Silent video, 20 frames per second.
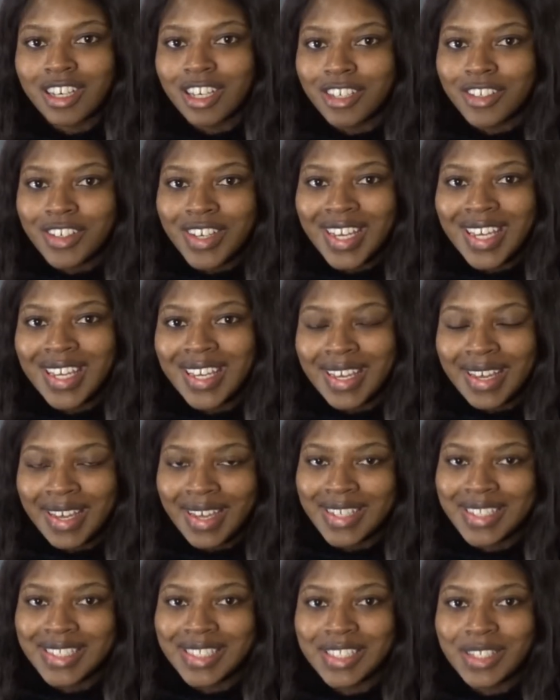Okay
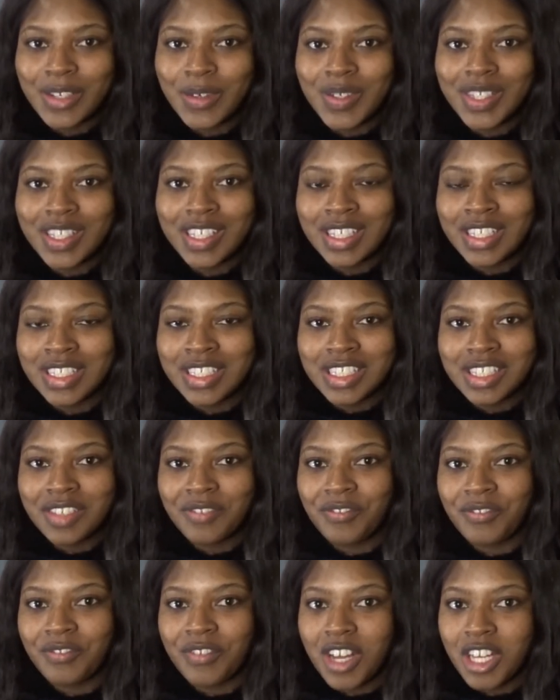guys, so it is the
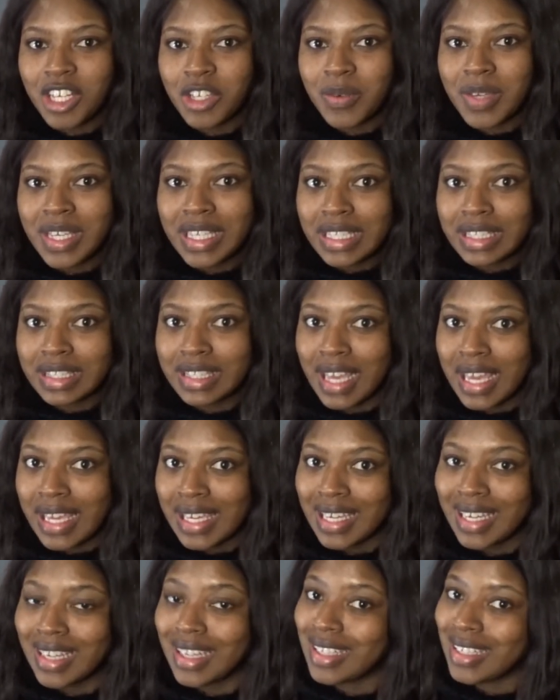following
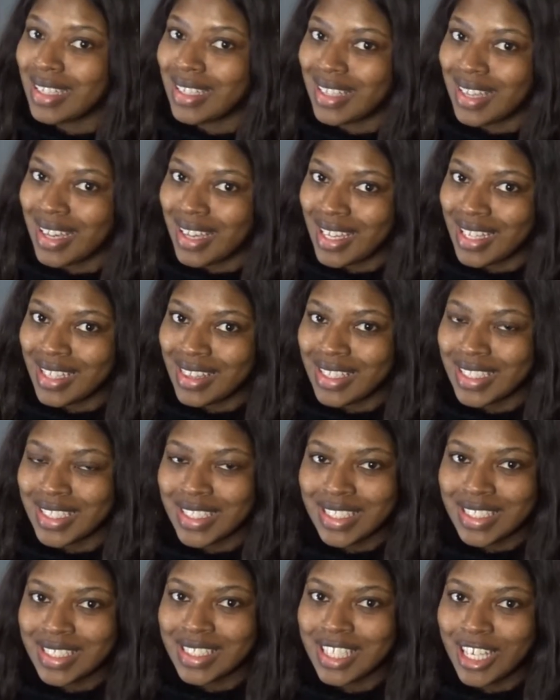day again. This
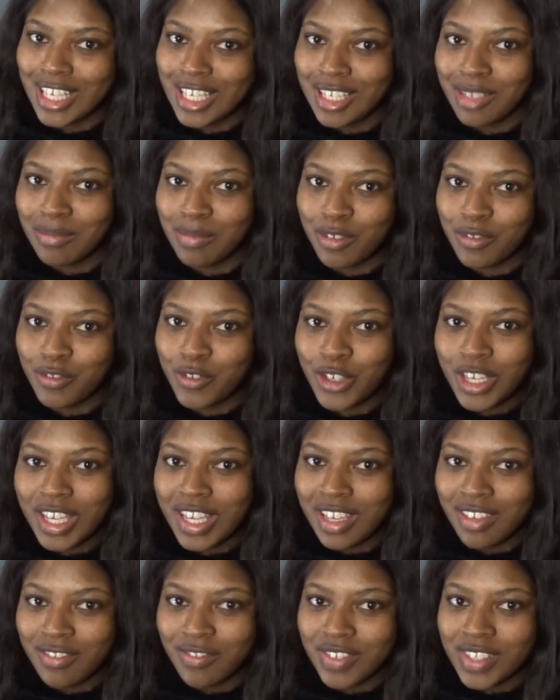has taken me
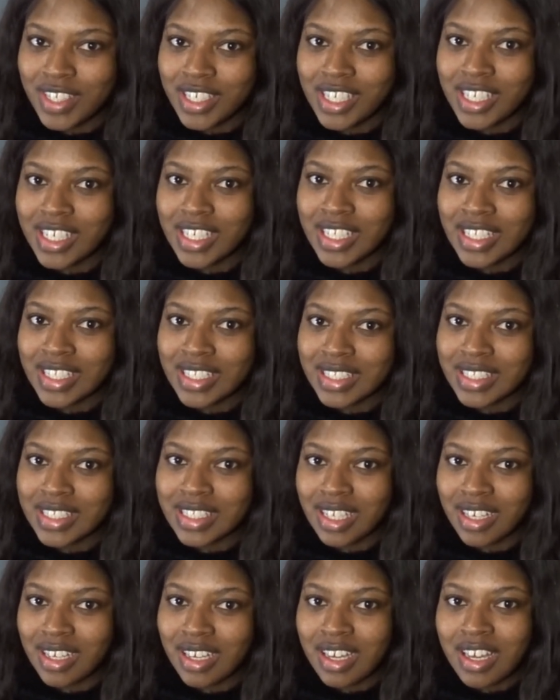forever.
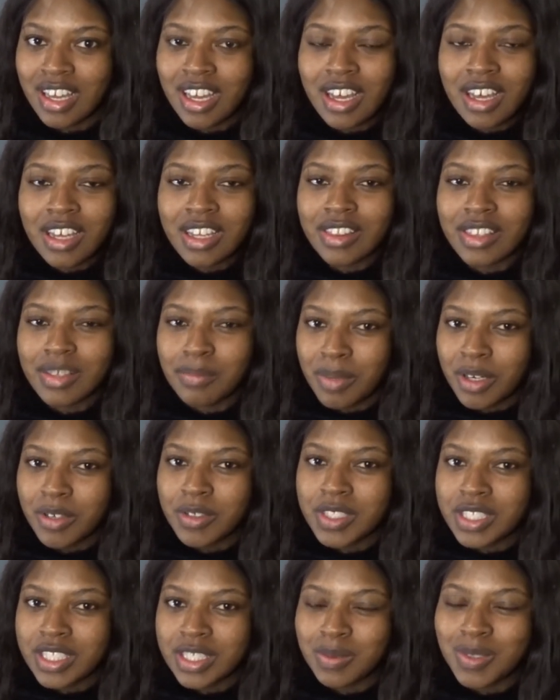The
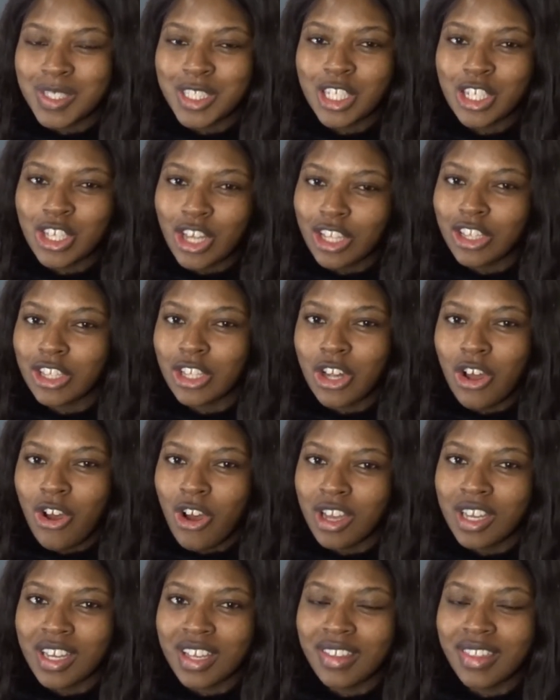process was a lot
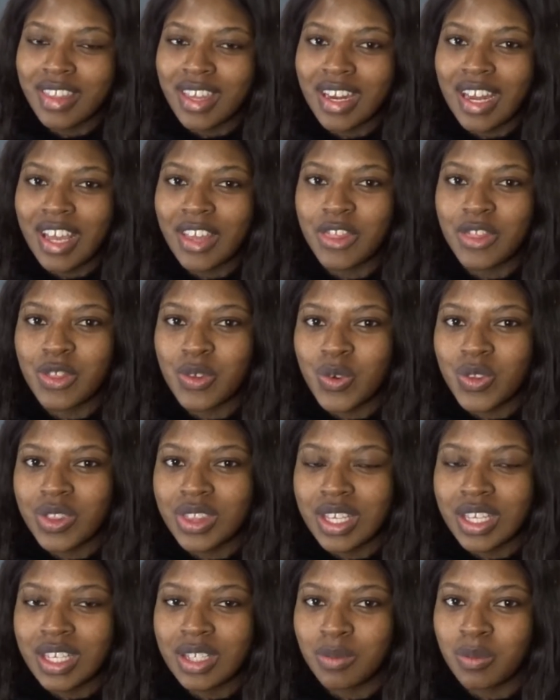longer than I thought
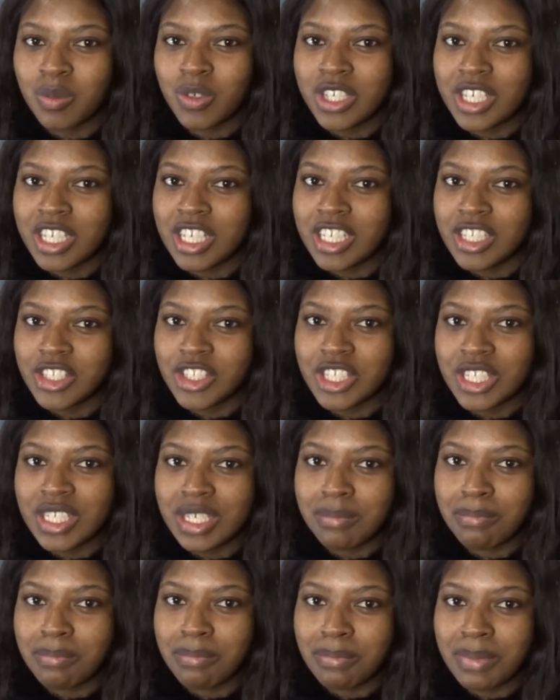that it would
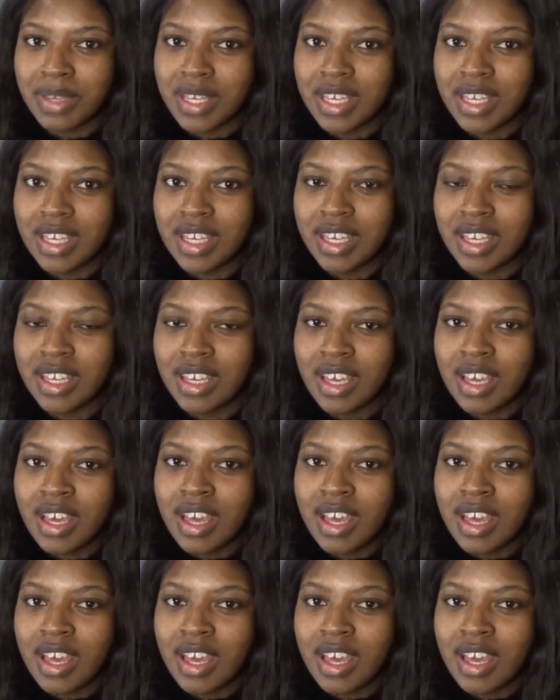initially be,